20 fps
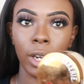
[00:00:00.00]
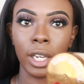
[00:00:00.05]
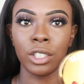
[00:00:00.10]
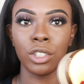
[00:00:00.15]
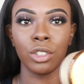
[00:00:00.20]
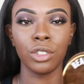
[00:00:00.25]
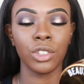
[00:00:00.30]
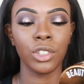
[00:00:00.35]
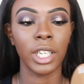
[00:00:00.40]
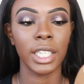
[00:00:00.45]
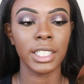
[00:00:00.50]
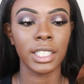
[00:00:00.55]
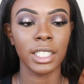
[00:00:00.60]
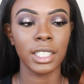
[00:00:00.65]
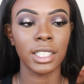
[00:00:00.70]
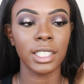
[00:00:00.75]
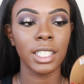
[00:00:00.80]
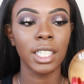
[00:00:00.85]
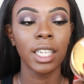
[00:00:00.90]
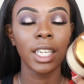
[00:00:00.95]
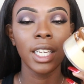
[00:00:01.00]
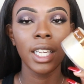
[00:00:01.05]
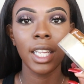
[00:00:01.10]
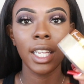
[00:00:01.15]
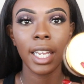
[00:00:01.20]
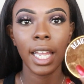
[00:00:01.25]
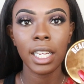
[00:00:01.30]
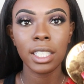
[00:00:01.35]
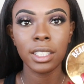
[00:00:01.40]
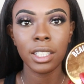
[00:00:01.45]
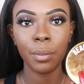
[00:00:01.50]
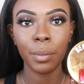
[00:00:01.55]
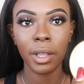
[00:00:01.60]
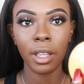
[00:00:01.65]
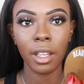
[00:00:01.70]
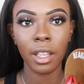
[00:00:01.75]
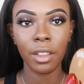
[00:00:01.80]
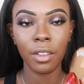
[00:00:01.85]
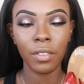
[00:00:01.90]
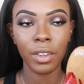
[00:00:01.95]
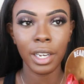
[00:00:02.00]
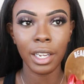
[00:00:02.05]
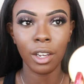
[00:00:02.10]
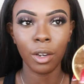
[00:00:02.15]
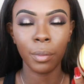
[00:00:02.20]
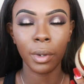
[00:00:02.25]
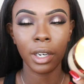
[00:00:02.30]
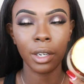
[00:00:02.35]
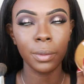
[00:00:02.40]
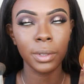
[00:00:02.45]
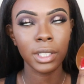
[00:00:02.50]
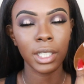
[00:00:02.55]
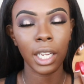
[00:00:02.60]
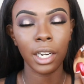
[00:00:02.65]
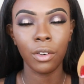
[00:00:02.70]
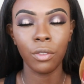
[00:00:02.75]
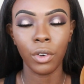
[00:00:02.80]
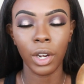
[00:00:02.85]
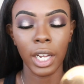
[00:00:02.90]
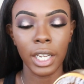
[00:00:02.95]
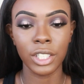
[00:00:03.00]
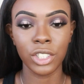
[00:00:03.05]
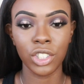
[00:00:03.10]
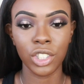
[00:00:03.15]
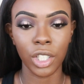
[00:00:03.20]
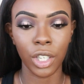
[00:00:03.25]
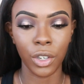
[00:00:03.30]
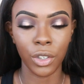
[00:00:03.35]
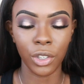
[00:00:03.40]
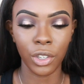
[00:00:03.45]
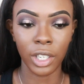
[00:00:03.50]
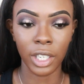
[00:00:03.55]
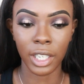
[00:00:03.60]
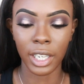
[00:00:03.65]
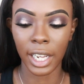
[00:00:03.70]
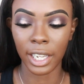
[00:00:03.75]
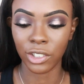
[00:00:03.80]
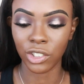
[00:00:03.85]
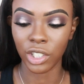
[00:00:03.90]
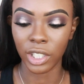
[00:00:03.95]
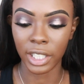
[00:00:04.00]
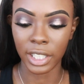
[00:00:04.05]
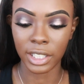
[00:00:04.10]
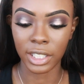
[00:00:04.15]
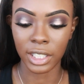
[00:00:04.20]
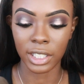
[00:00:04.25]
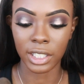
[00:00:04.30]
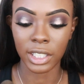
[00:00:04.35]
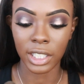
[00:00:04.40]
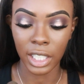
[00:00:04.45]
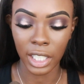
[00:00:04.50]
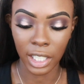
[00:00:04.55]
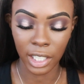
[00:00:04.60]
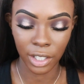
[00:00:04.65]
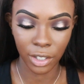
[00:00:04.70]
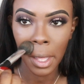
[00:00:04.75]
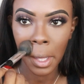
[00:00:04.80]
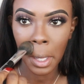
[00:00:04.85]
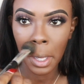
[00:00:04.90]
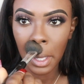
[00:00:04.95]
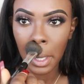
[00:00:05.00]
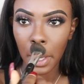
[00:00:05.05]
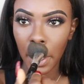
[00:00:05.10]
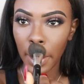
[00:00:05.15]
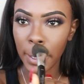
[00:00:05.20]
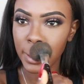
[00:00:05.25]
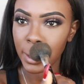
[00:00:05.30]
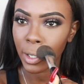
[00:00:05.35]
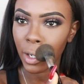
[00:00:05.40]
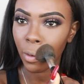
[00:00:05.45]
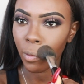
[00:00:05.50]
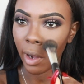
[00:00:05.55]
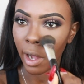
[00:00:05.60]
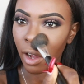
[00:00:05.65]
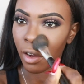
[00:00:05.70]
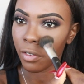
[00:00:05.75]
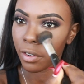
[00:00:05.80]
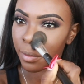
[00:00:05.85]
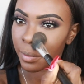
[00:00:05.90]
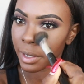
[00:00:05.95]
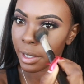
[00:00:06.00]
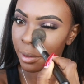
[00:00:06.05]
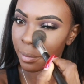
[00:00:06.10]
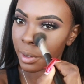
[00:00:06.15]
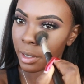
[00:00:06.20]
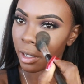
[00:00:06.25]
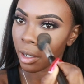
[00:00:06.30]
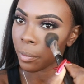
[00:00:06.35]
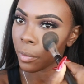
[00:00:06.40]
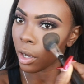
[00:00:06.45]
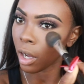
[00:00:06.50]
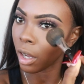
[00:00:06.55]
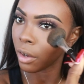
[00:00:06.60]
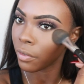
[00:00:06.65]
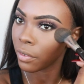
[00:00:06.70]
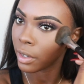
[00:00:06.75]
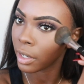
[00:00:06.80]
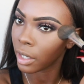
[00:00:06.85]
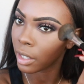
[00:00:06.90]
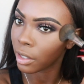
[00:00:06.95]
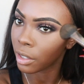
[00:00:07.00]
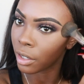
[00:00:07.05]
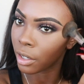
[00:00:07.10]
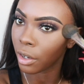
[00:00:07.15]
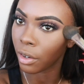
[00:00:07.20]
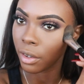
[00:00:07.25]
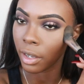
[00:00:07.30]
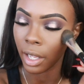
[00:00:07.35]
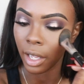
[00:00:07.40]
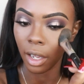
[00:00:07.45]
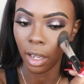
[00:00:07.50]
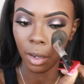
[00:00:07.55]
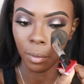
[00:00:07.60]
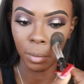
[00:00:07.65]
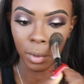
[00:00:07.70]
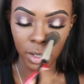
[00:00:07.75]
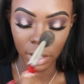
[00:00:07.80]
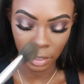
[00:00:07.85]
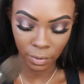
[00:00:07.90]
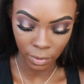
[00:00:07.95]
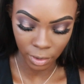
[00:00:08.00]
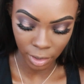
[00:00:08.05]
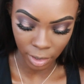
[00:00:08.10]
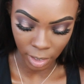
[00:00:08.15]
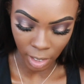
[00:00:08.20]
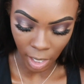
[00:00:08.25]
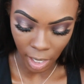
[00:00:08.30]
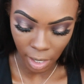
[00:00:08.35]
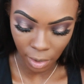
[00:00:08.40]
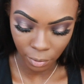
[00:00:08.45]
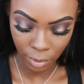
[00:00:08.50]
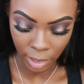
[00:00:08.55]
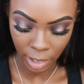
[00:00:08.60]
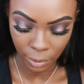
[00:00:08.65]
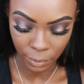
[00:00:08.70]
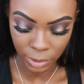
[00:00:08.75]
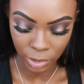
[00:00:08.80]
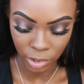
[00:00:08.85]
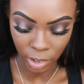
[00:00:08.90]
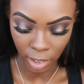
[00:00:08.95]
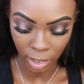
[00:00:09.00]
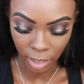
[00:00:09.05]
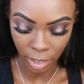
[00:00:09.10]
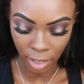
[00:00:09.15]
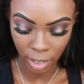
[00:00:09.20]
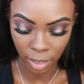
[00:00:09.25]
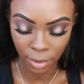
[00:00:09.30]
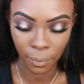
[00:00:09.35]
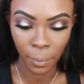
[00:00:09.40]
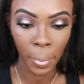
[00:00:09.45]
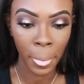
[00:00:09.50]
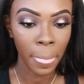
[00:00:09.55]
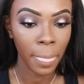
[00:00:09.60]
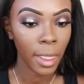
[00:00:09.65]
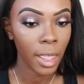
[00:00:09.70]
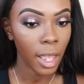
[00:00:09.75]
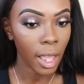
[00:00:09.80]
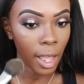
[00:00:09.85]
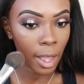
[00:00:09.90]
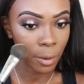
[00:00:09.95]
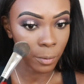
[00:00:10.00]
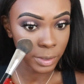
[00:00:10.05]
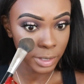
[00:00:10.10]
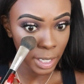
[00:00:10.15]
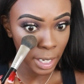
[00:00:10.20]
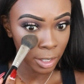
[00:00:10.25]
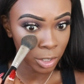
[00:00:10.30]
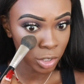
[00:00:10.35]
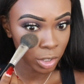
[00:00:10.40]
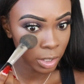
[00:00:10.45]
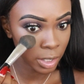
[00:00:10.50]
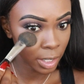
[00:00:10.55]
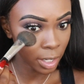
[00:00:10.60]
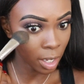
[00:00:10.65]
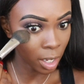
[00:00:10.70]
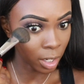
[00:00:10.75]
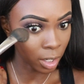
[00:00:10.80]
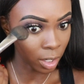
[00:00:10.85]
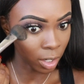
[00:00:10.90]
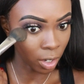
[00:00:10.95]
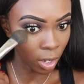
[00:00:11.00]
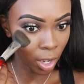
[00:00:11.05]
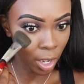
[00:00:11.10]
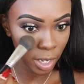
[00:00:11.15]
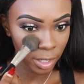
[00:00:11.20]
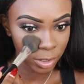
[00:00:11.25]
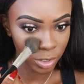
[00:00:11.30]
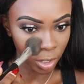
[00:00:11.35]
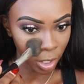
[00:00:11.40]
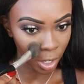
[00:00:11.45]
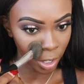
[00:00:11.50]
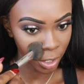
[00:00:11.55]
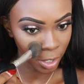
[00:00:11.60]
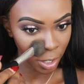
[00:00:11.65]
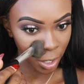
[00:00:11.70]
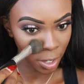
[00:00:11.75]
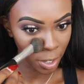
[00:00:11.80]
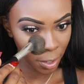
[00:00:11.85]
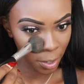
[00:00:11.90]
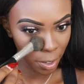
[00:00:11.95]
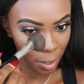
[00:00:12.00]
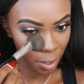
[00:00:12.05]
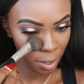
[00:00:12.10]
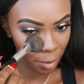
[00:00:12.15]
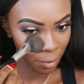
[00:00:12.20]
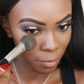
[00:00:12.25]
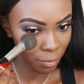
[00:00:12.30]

I showed you guys this last time in the other video, but it was kind of rushed, so you didn't actually get to see. It took a while for me to become confident, you know, like, believe it or not, when I was younger, I was actually a lot darker.